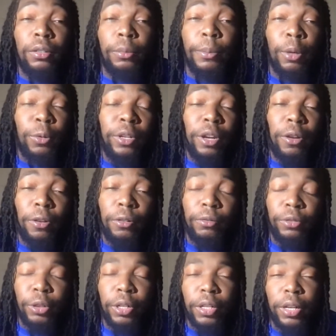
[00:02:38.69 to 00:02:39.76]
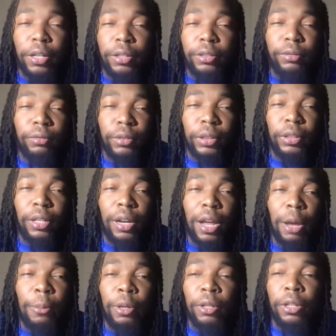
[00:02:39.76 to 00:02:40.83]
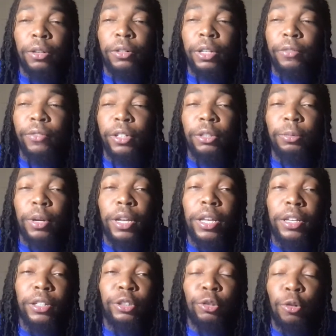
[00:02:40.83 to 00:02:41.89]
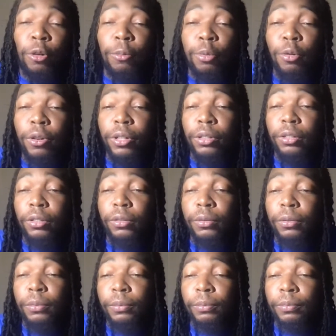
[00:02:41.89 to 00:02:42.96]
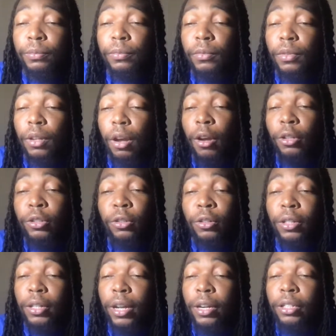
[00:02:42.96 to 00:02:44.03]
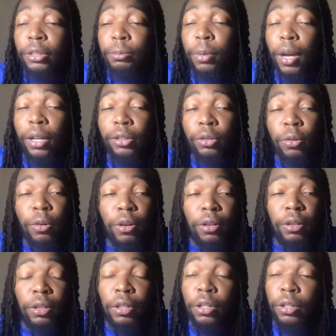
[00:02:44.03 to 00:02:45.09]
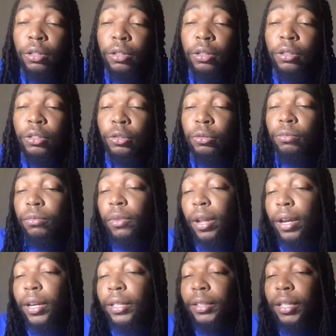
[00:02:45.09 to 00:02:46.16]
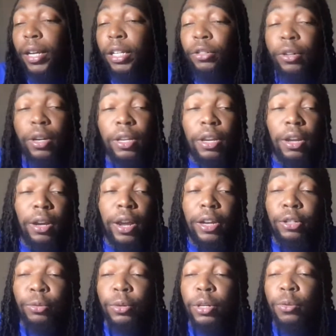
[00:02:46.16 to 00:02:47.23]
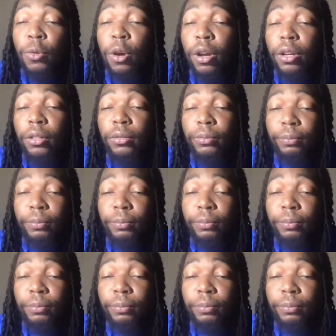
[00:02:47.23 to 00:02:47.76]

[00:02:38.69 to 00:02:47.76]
But we know Trae Young is a liability on defense, but he can score points. Also looking at this box score, like I said, Trae Young had 21.